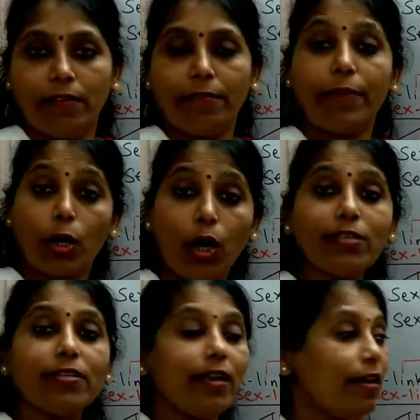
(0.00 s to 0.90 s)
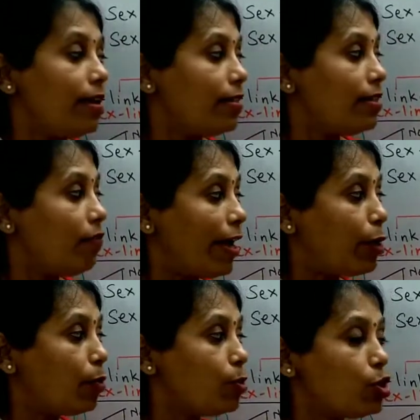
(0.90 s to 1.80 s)
because the Y
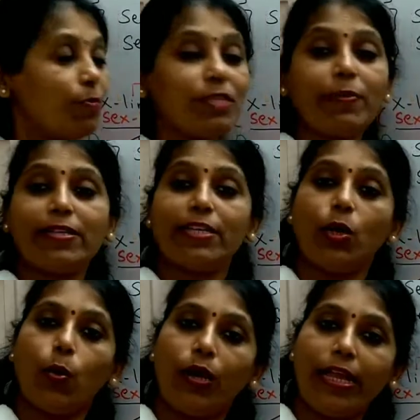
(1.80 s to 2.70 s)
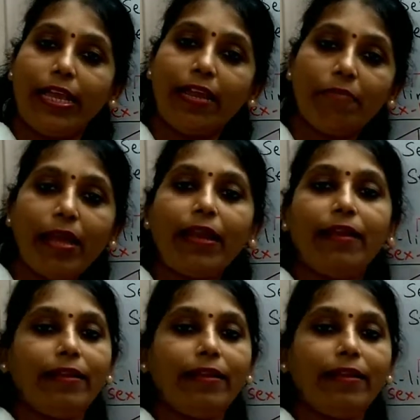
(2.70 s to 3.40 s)
chromosome is present only in male.